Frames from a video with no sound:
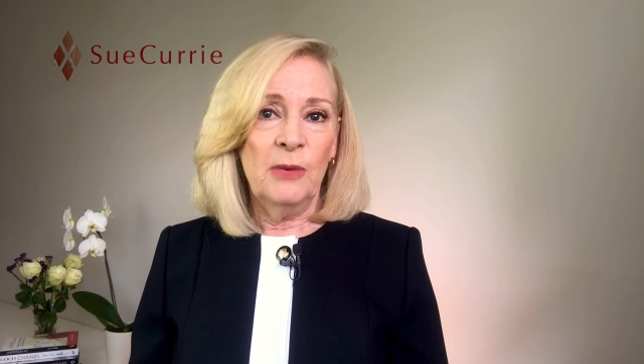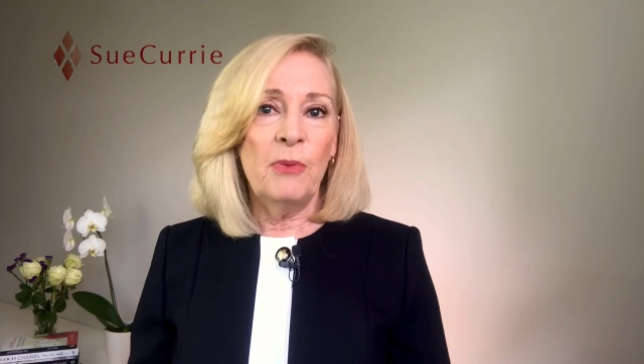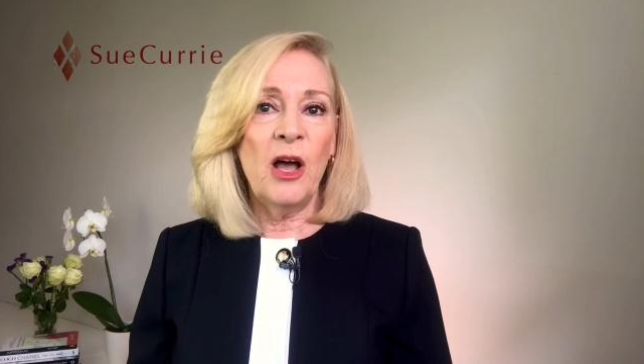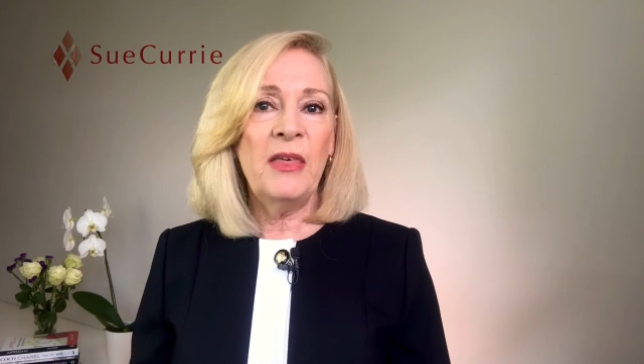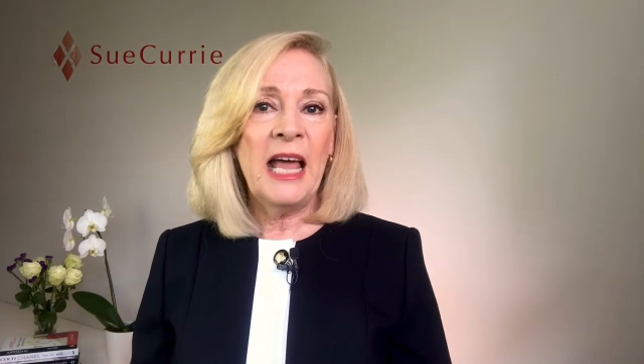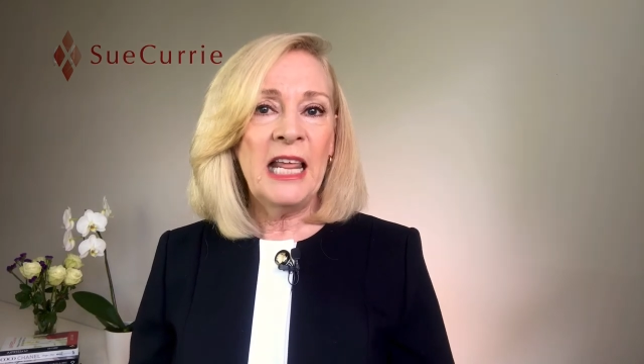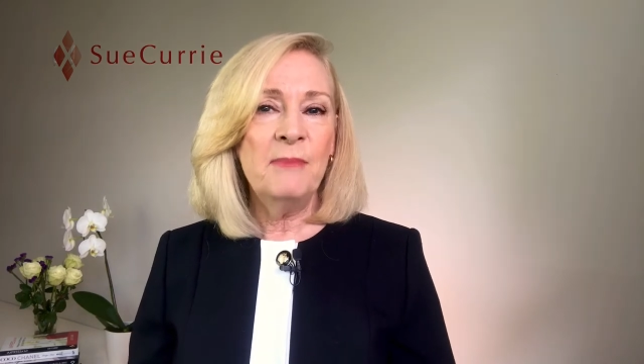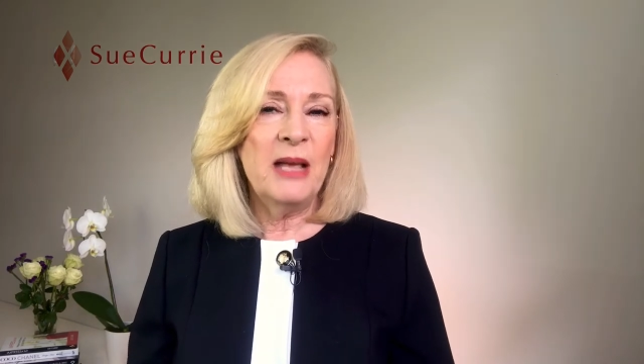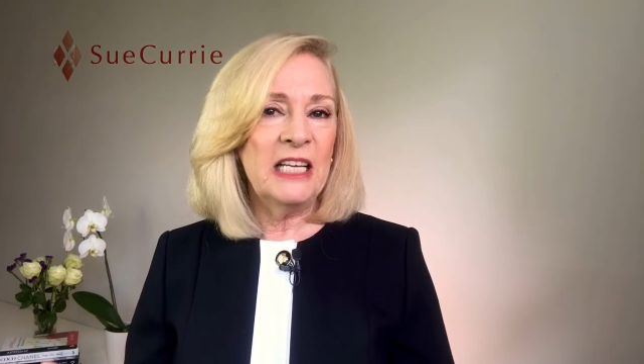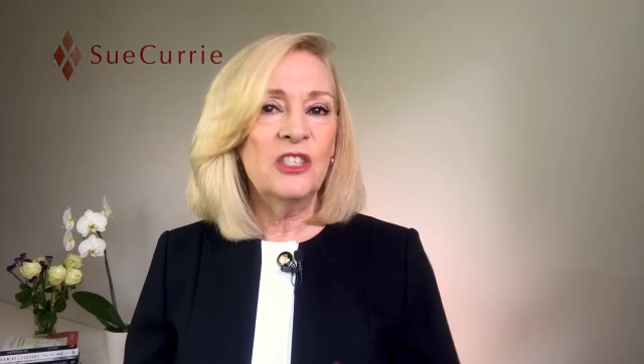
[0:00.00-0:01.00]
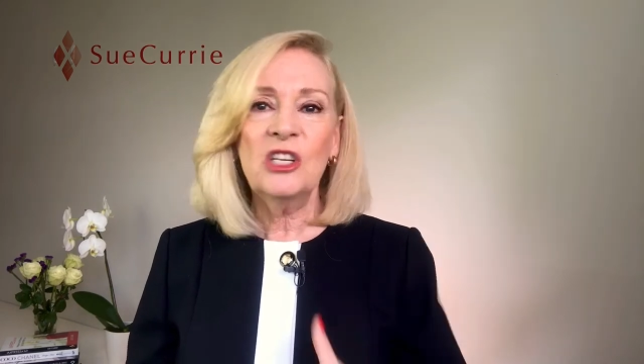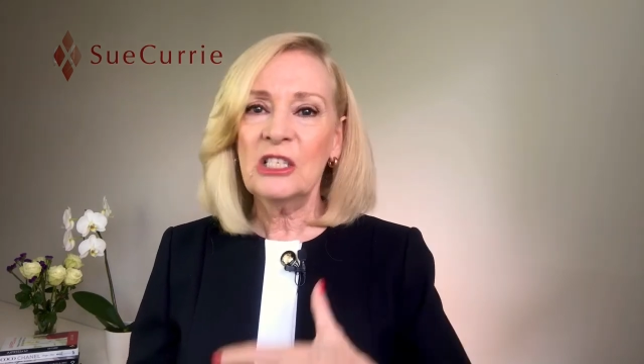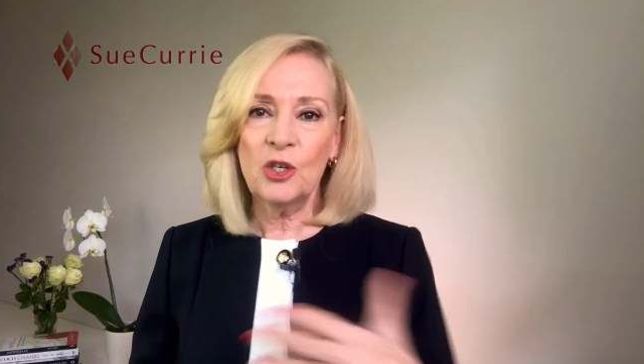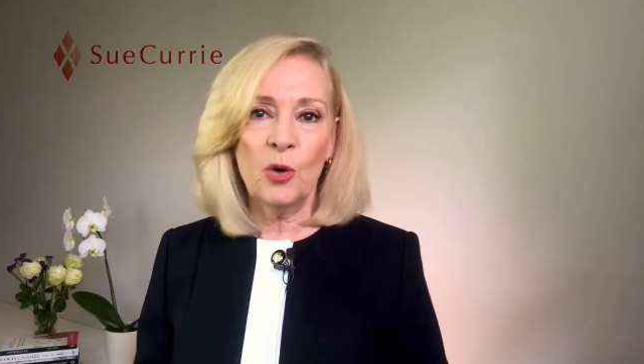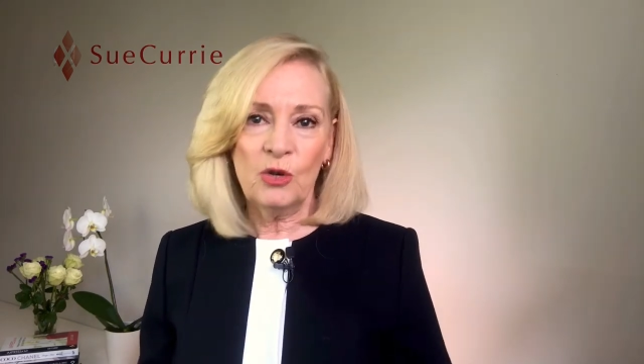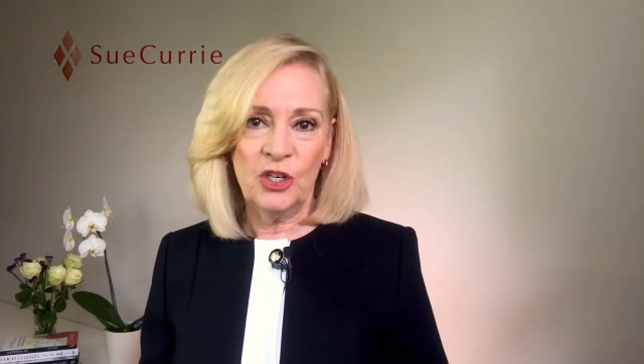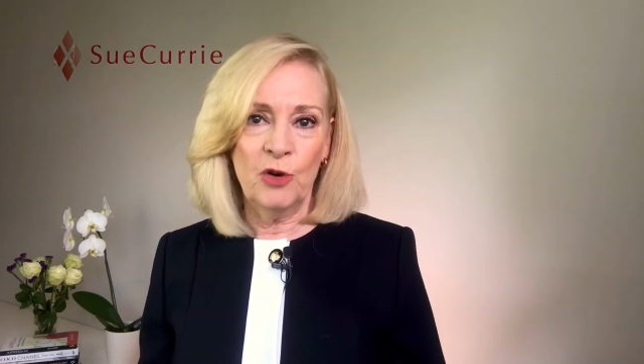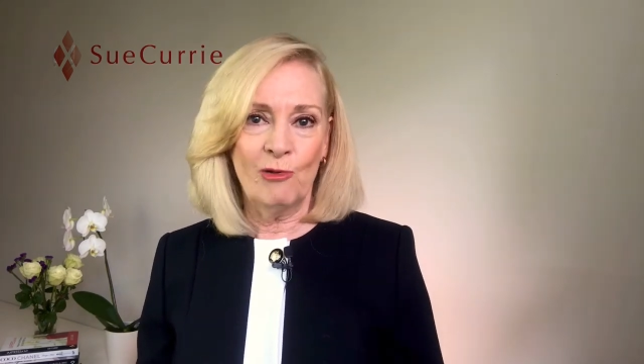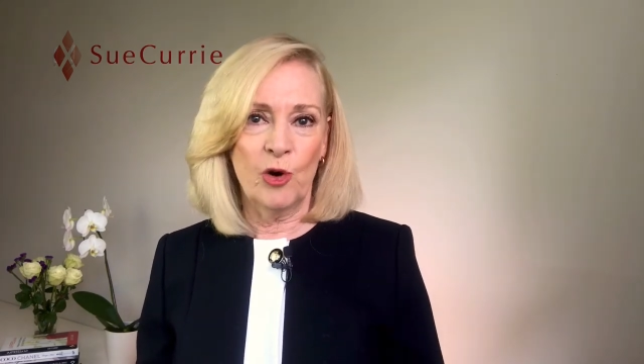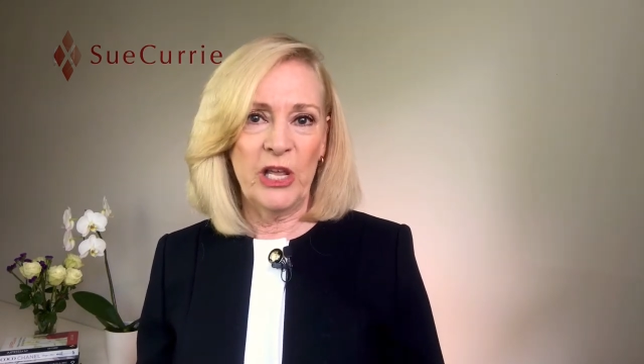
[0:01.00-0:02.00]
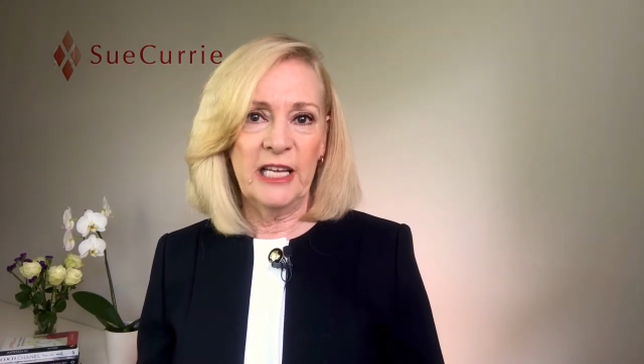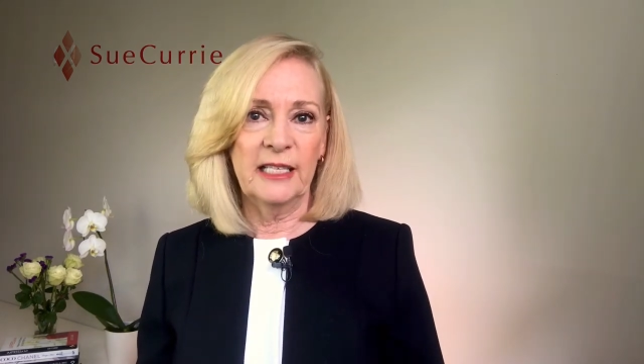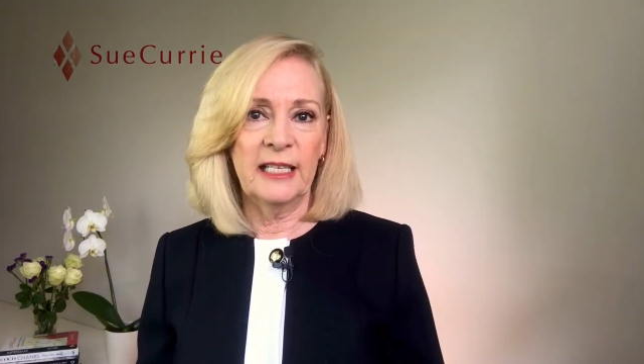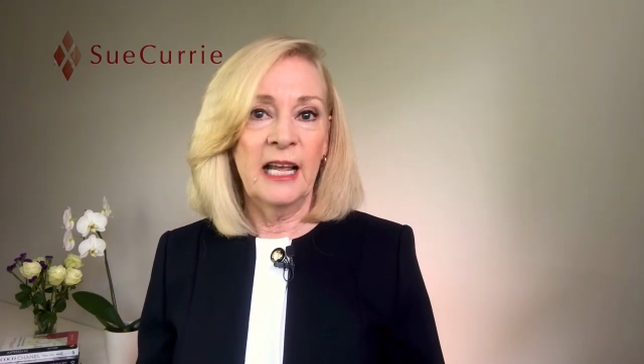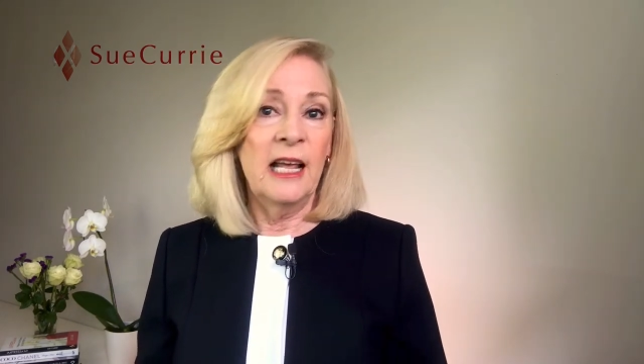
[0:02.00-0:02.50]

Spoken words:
By that he means just talk to your audience.